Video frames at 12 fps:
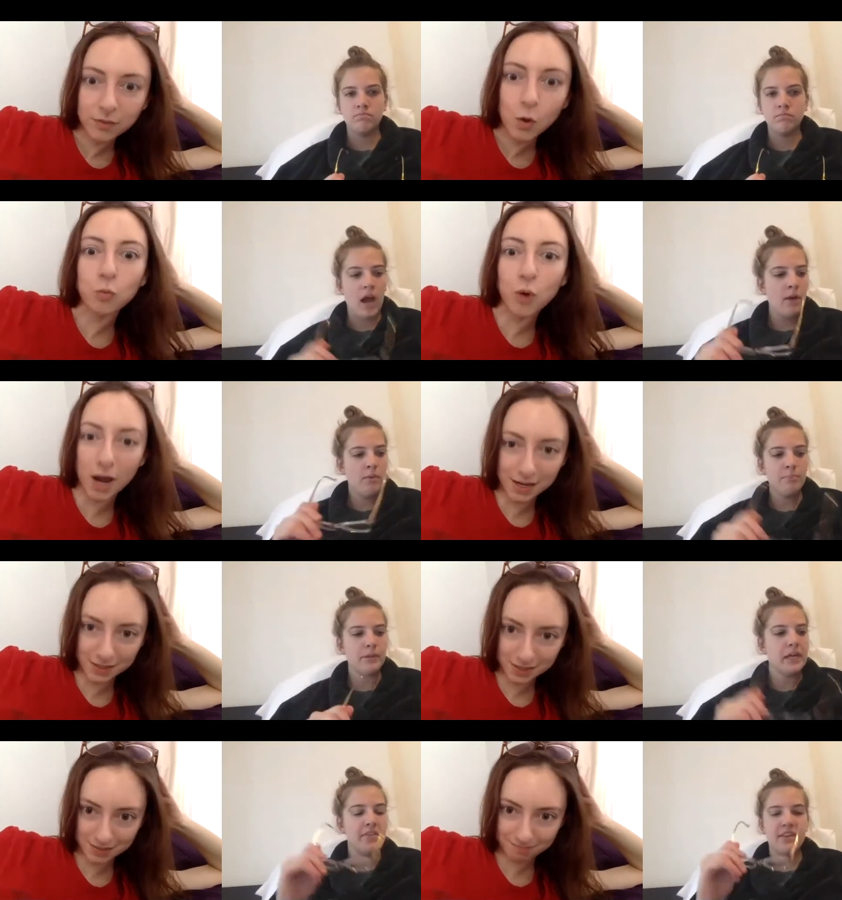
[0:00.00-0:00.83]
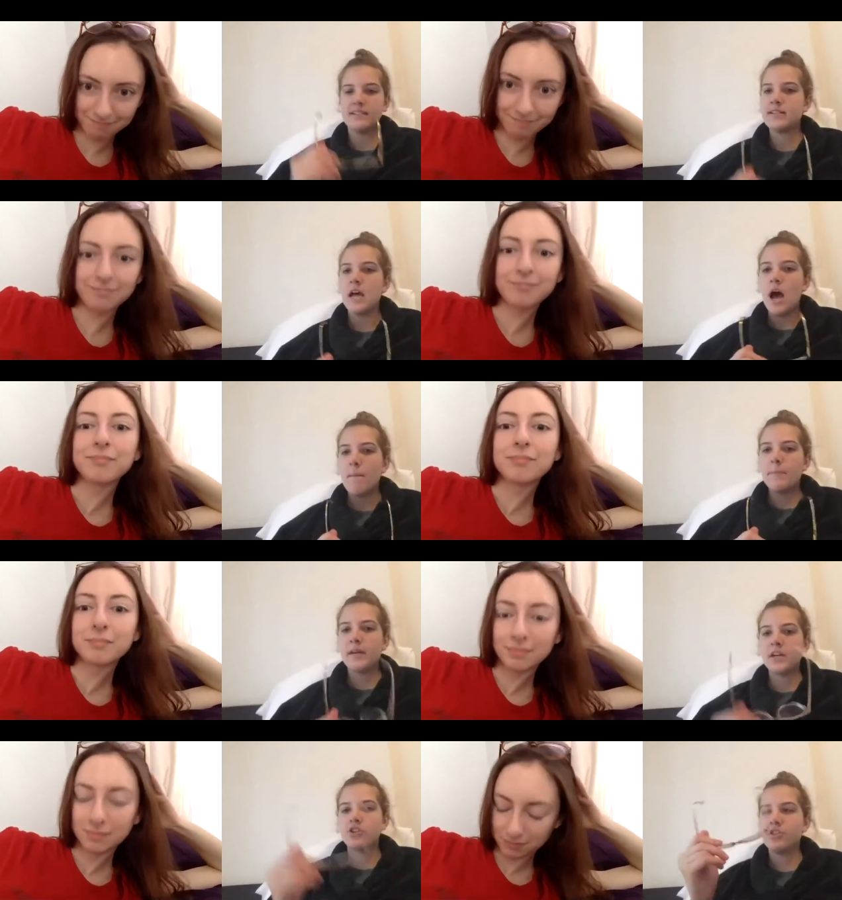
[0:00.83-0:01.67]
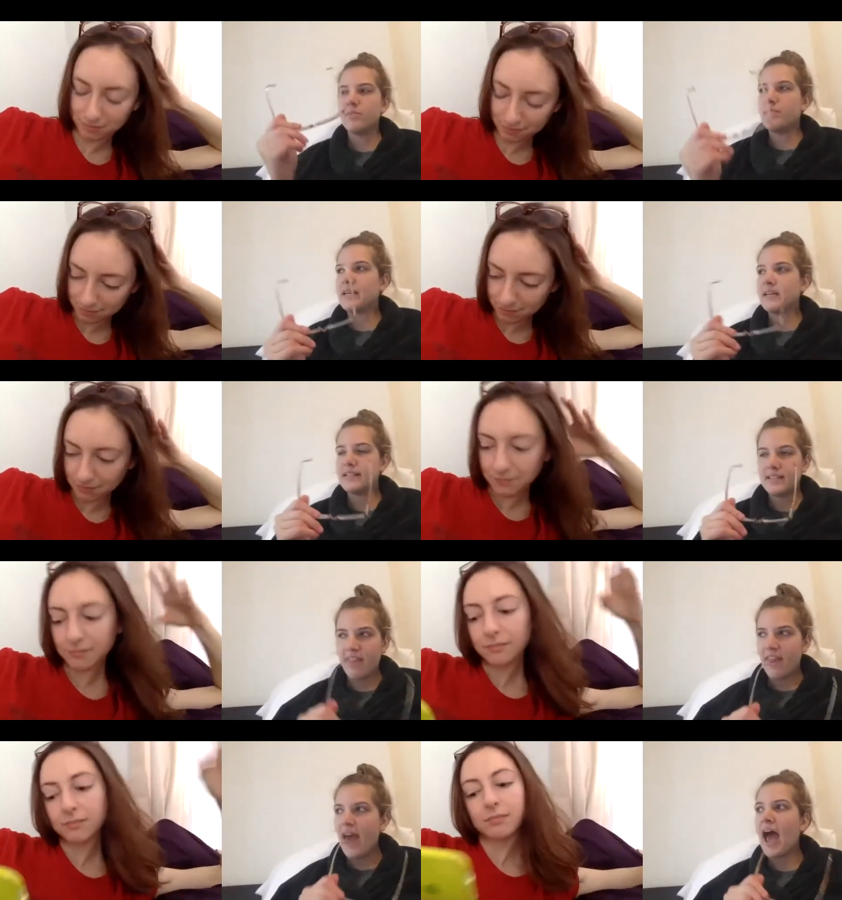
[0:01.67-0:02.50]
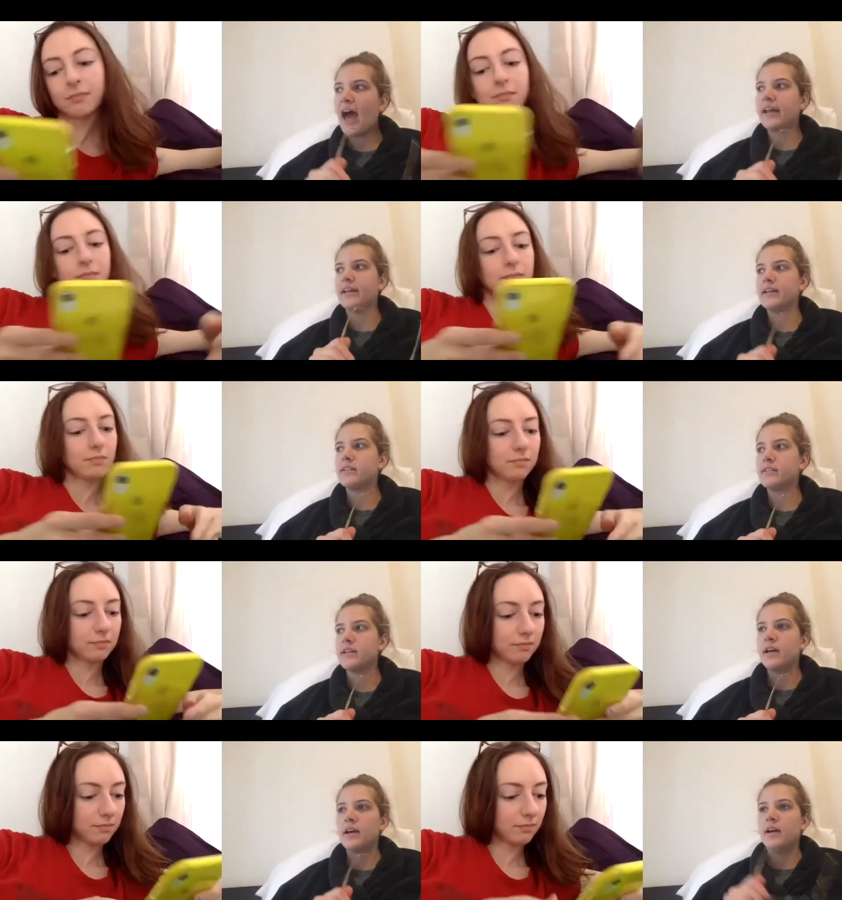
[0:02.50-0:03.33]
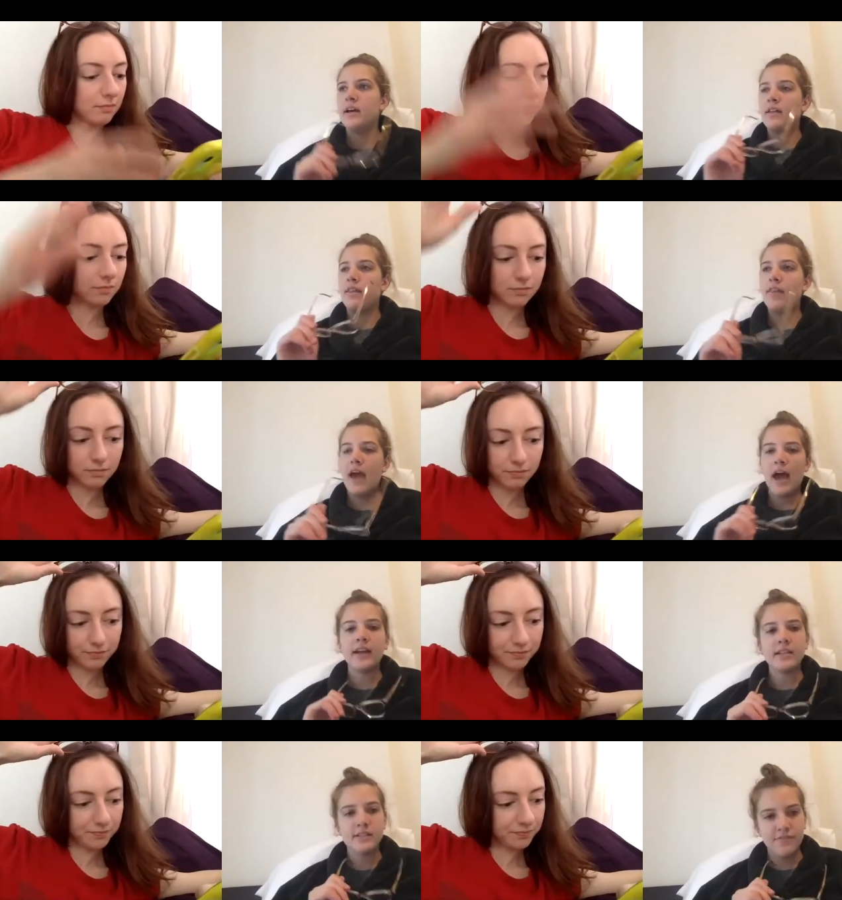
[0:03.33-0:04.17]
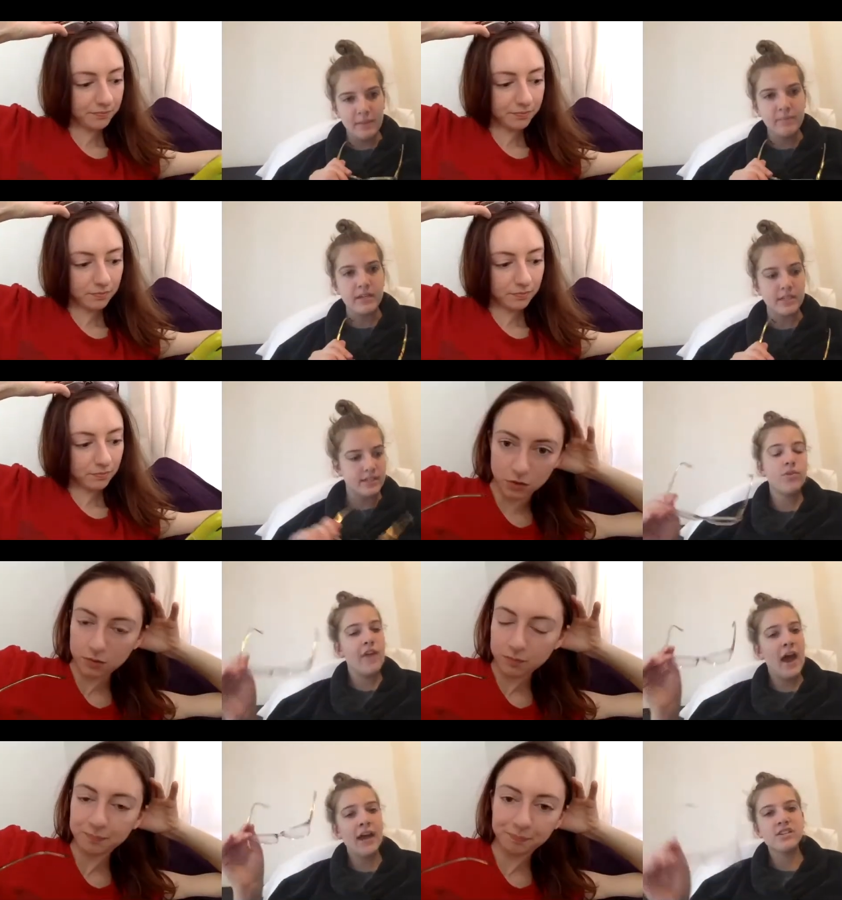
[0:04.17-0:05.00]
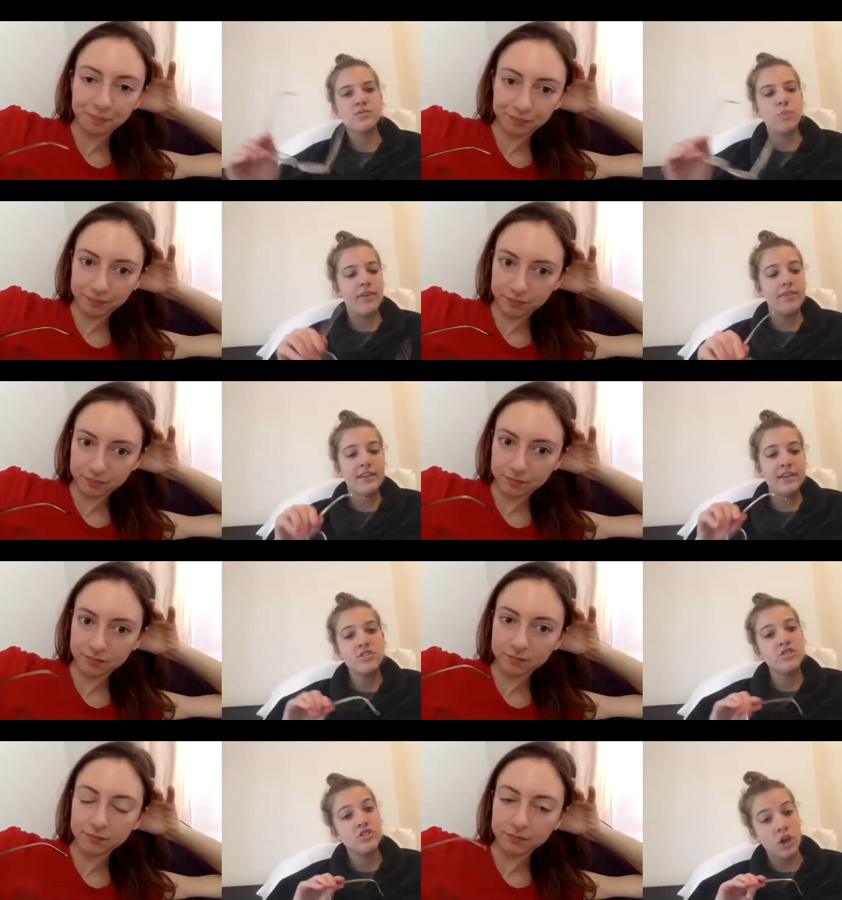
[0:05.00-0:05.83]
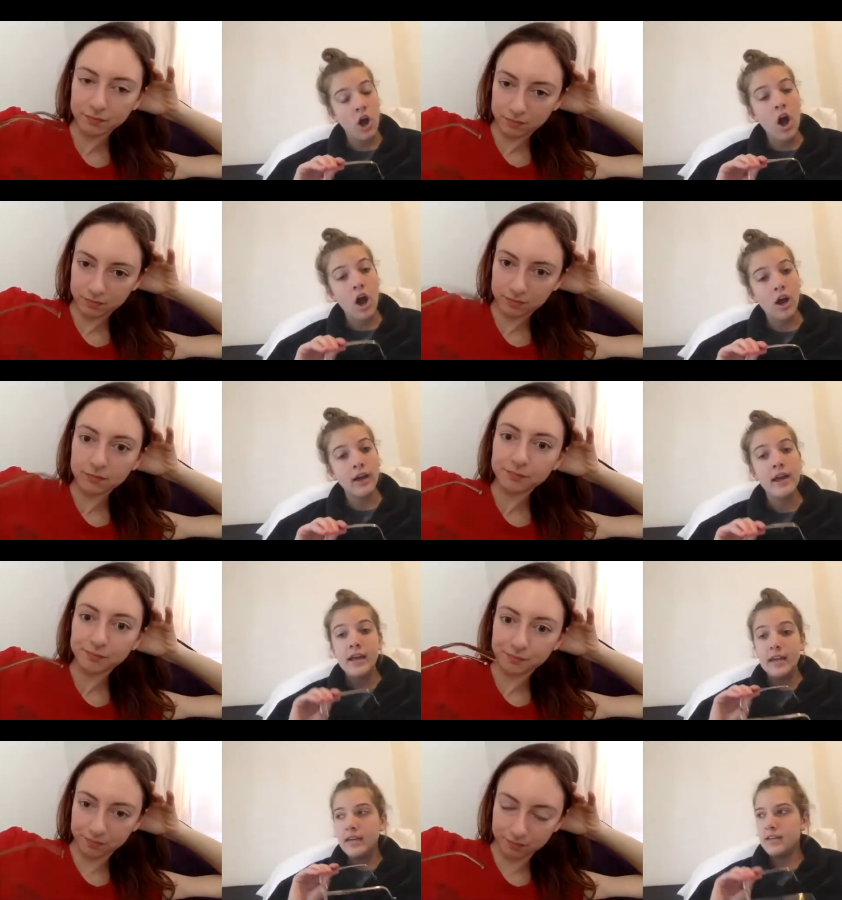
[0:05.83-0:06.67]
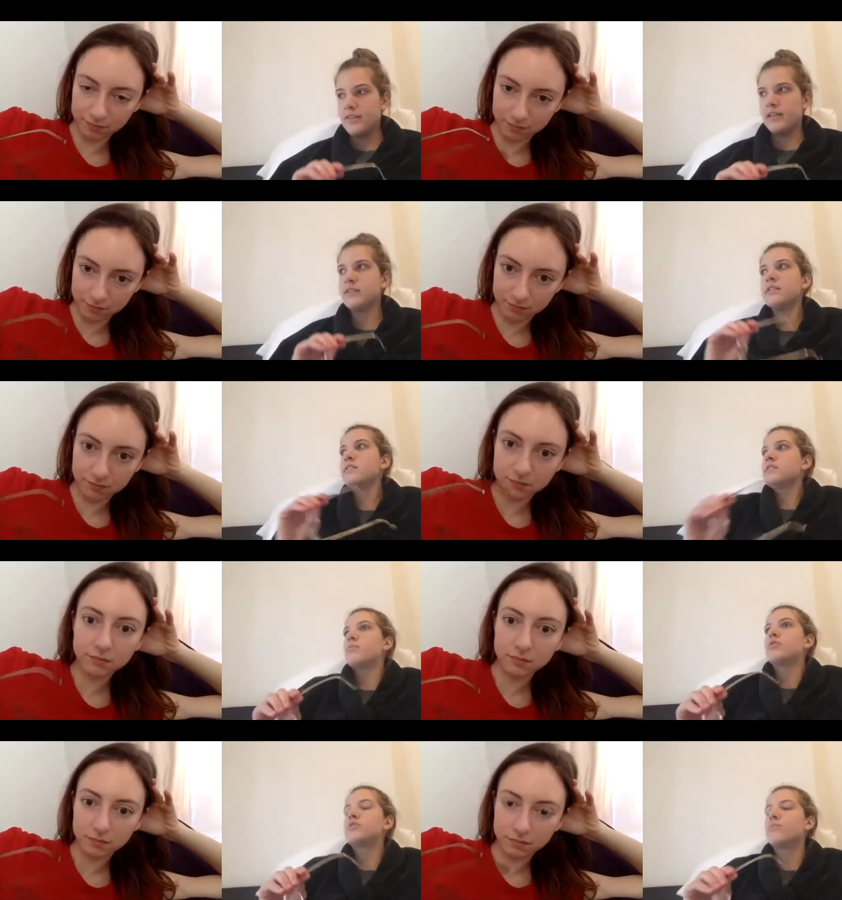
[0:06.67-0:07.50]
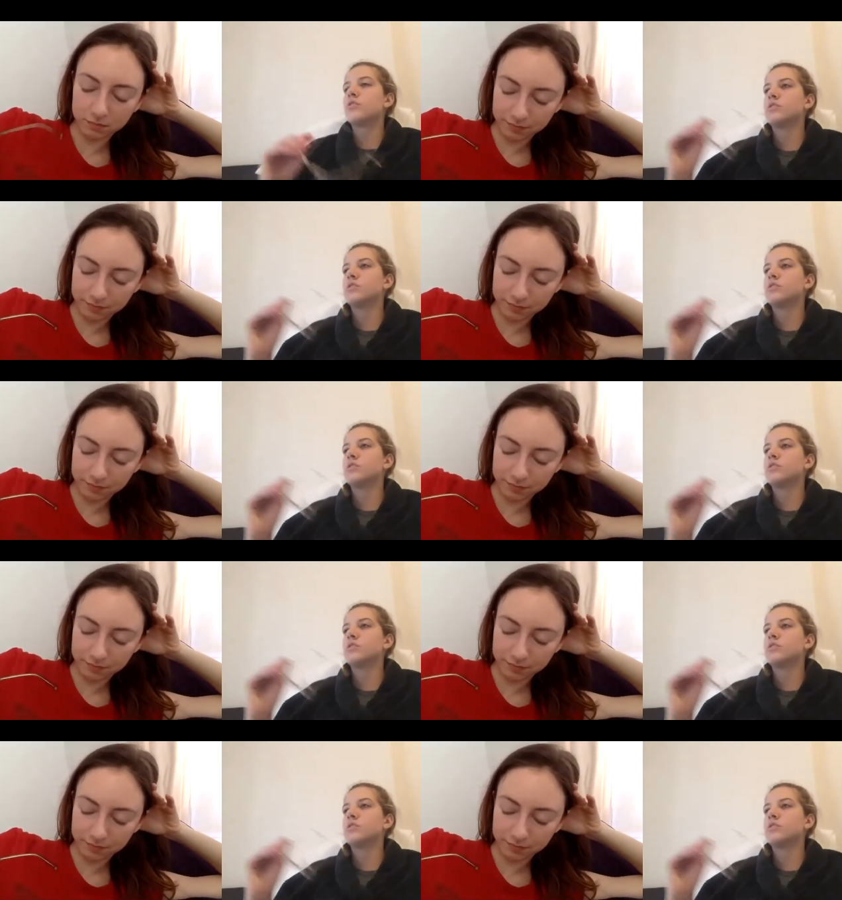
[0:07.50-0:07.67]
Speaker 1: Right. this because because that is that is feminism. That's why this song, mm-hmm. this is the most important